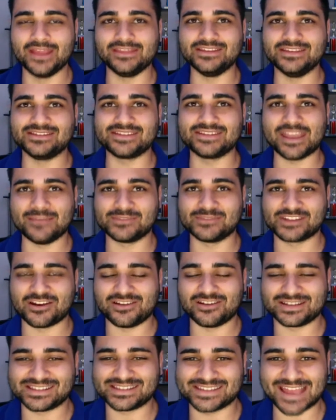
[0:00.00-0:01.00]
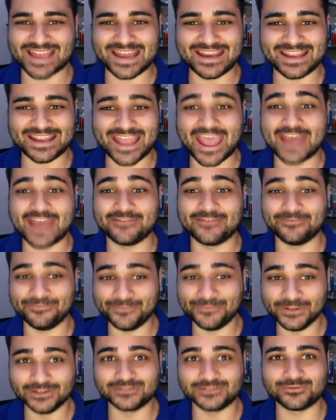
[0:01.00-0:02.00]
These games are exciting and
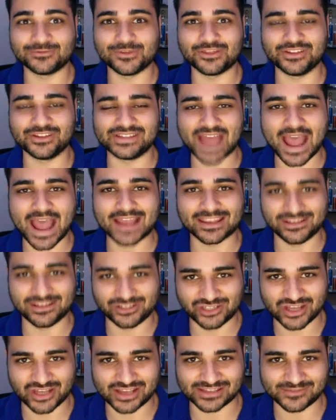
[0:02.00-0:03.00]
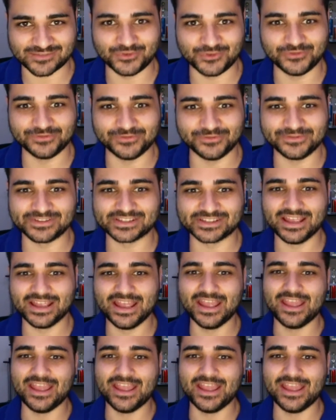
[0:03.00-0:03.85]
filled with attacking chess moves.